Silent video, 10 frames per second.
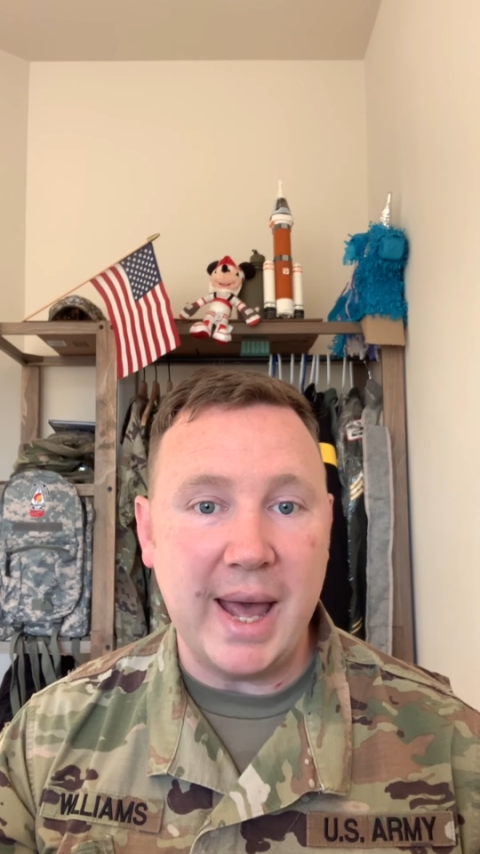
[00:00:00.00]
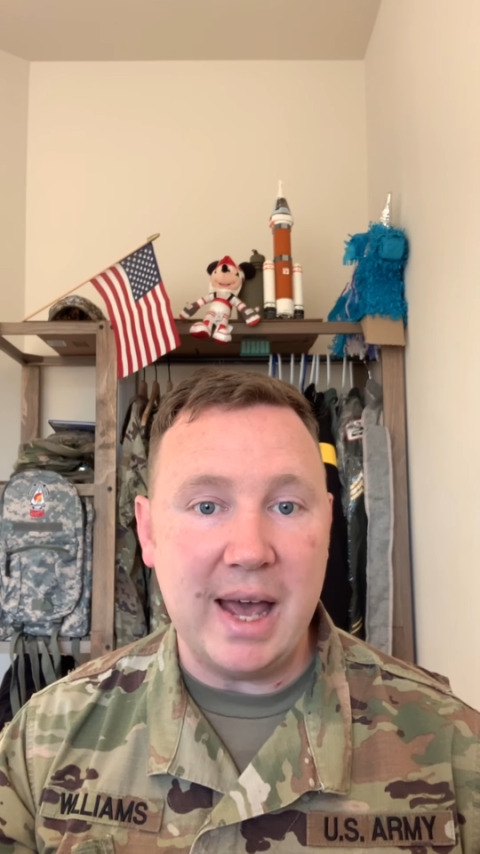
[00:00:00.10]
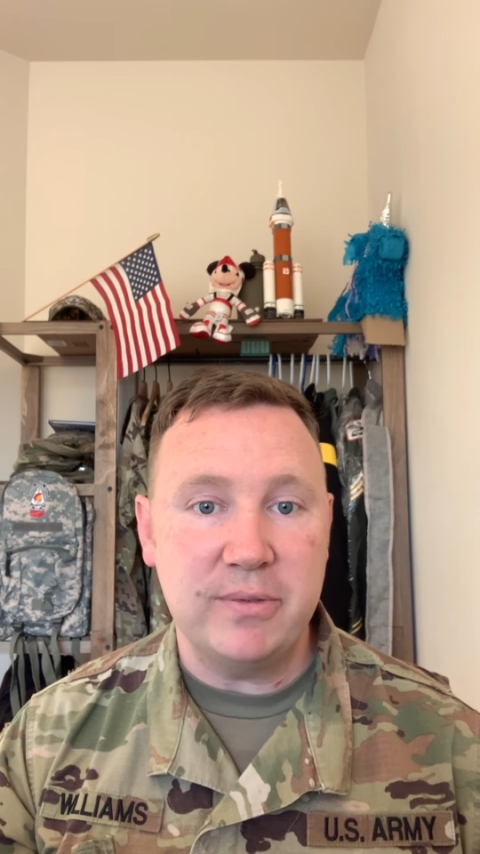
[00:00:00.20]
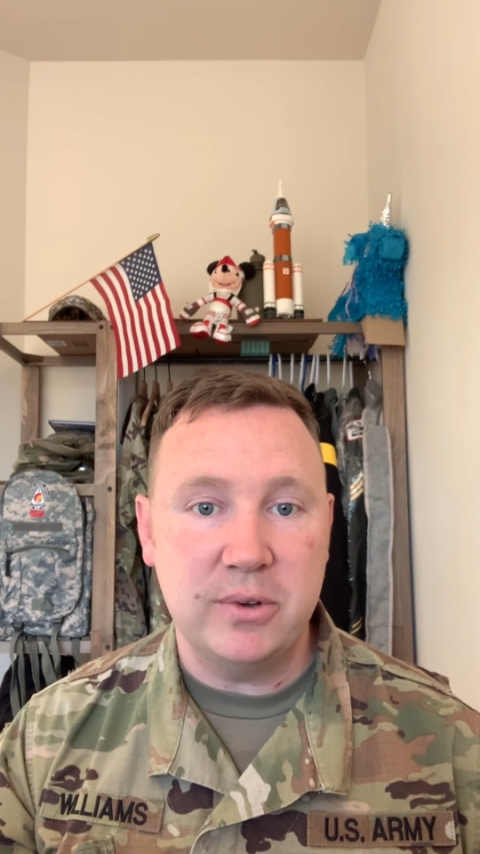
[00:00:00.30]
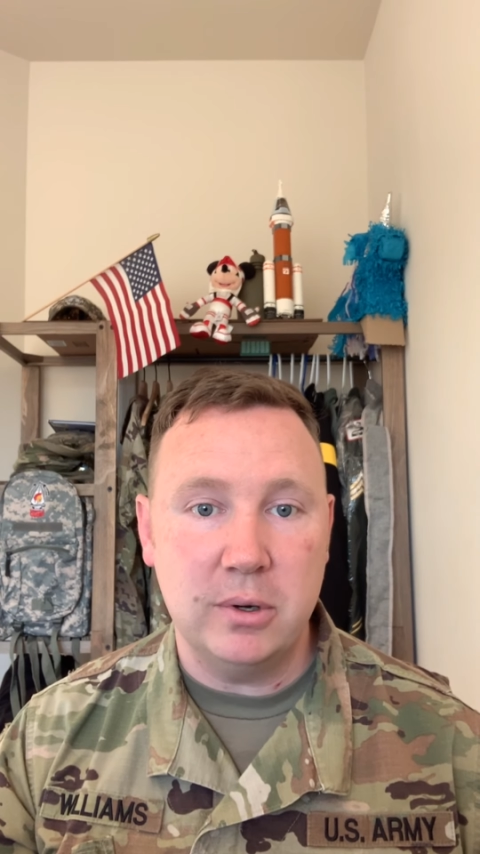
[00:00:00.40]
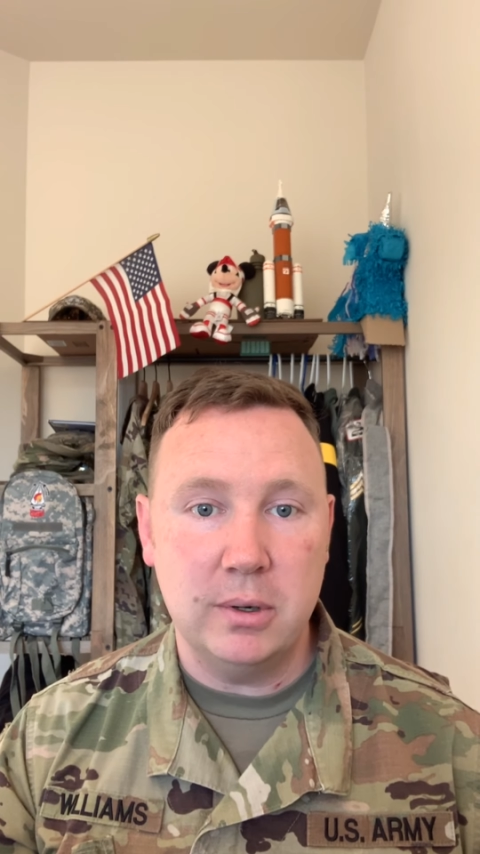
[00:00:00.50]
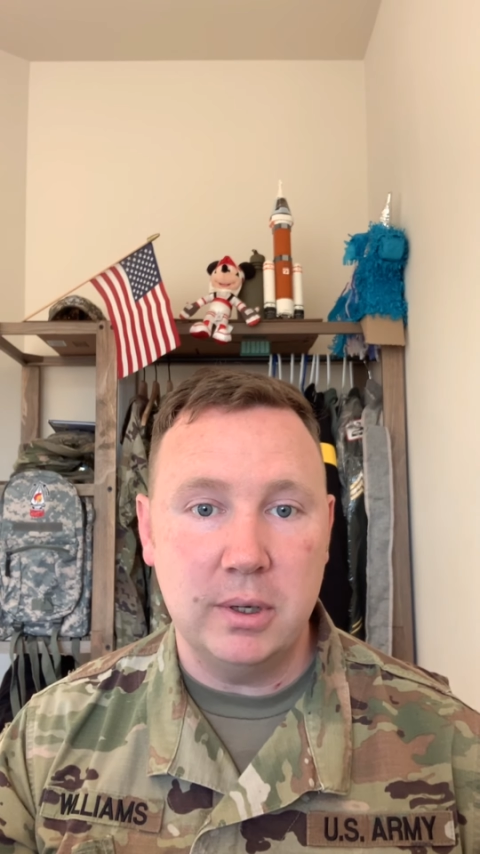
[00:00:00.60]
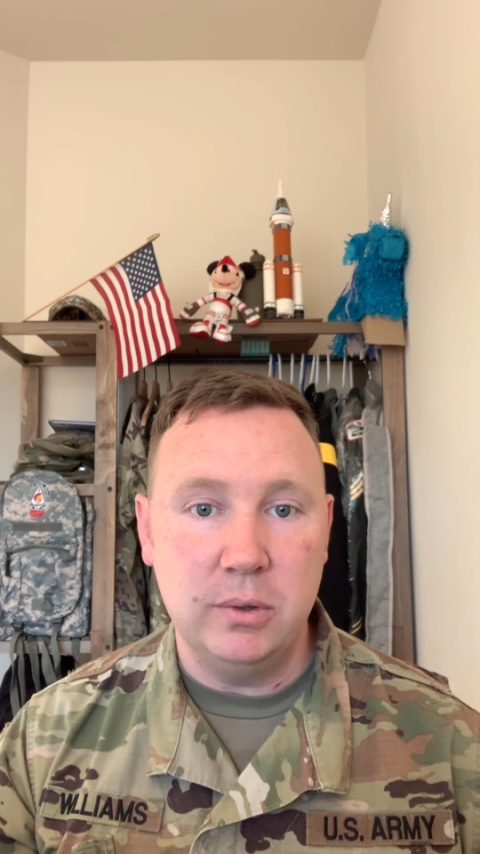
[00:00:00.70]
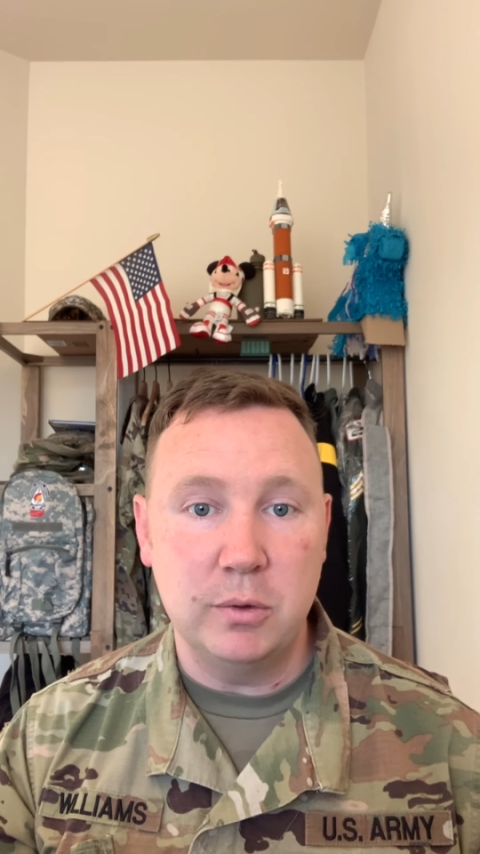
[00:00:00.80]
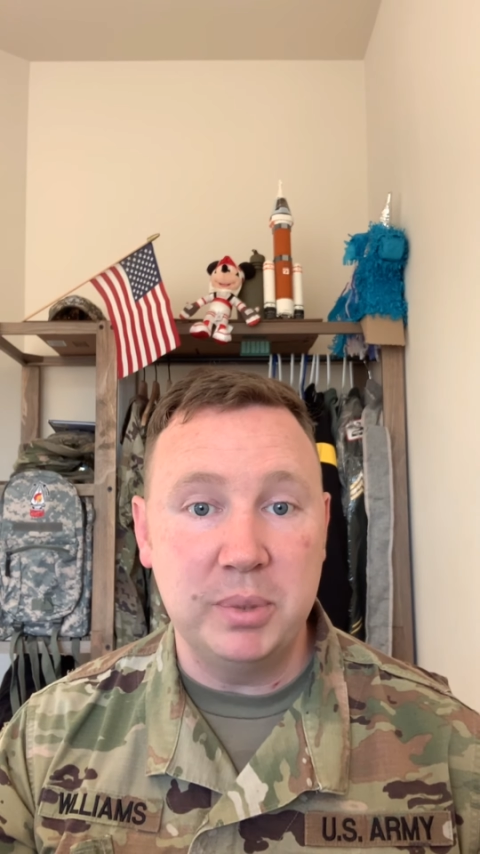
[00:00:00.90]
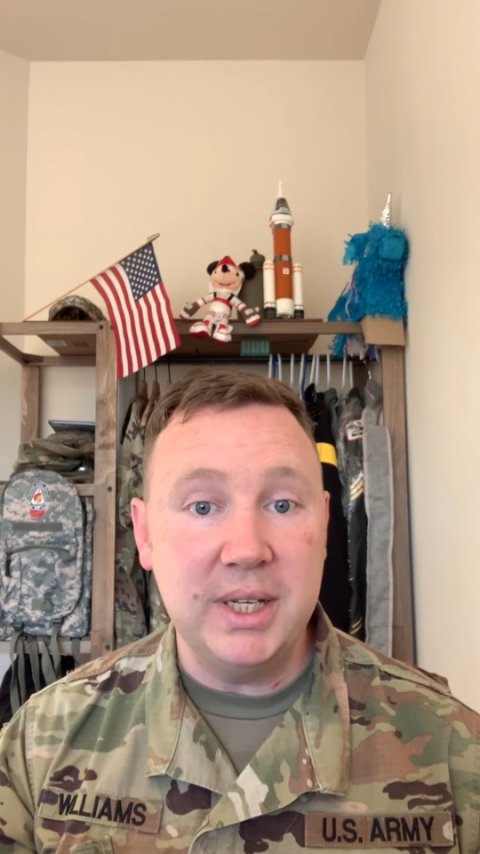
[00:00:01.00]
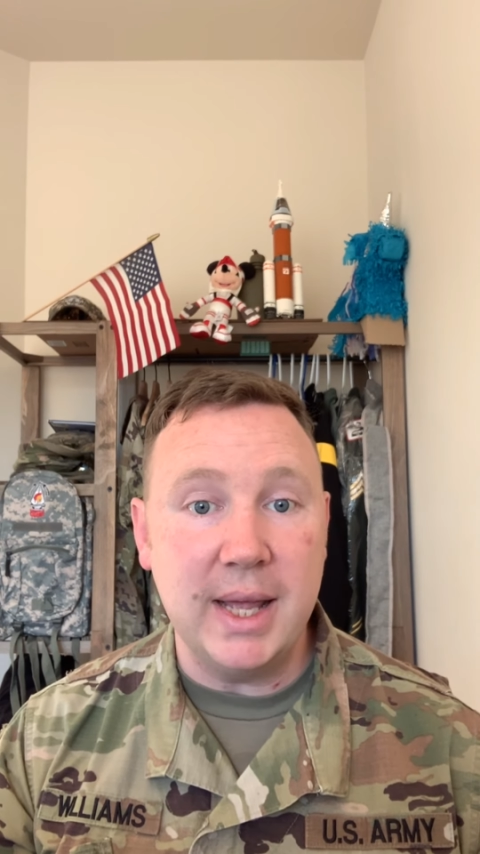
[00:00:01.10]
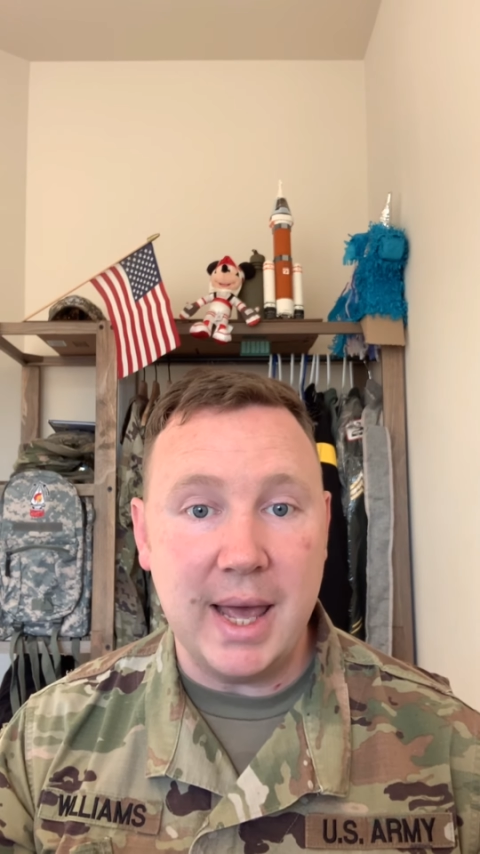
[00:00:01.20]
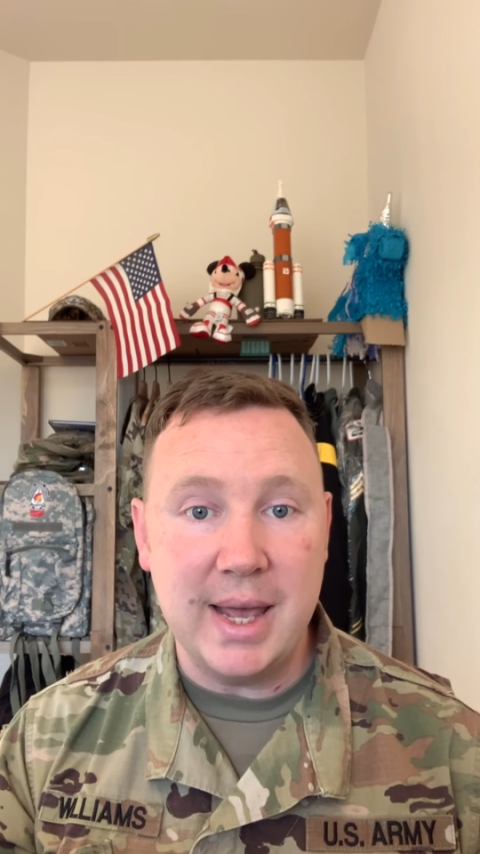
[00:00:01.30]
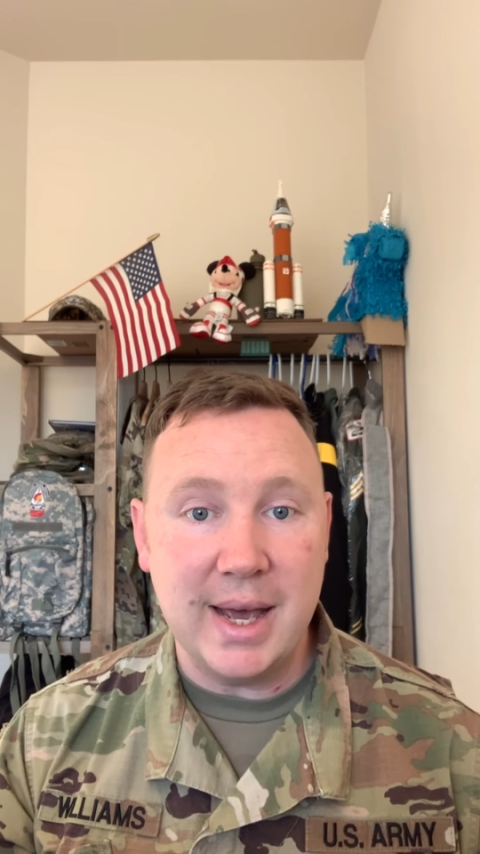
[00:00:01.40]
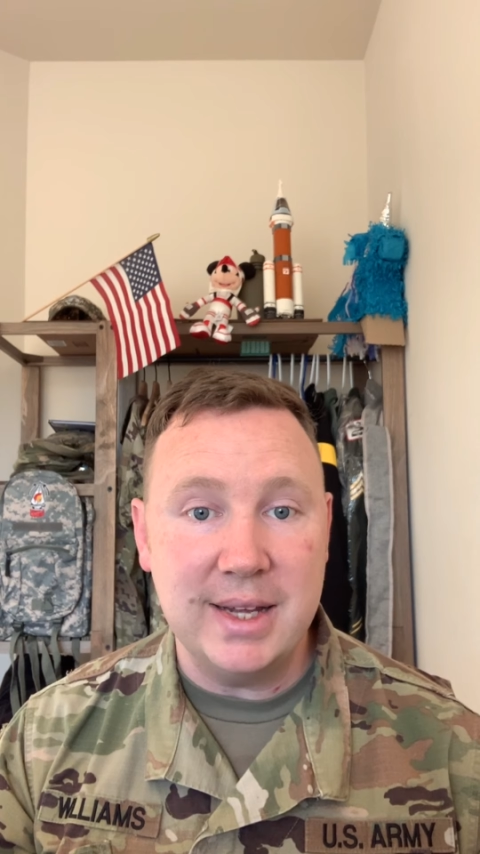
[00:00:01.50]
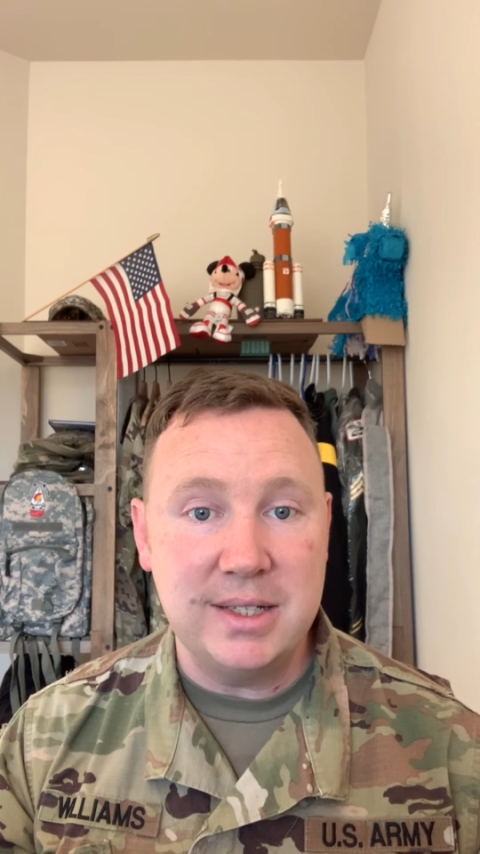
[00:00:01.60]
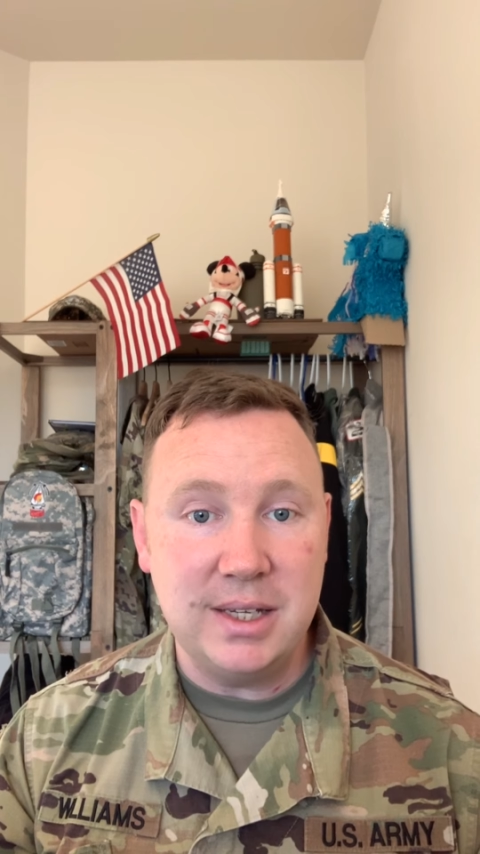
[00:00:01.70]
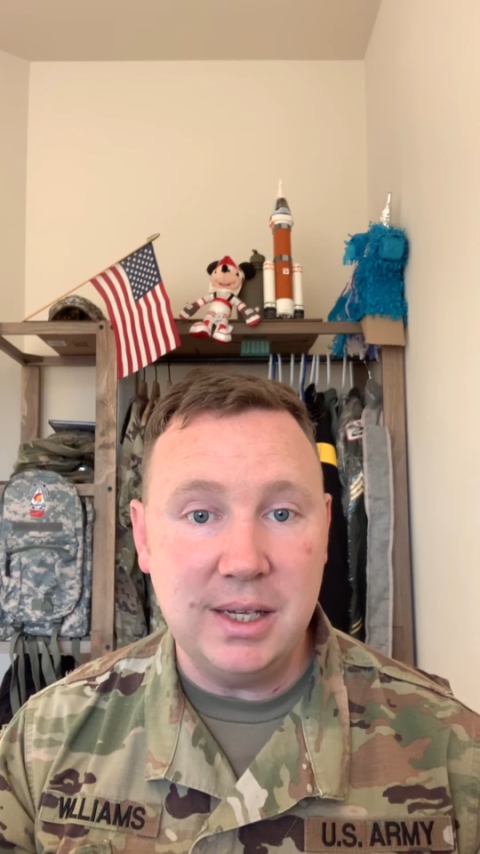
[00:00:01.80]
after you complete AIT,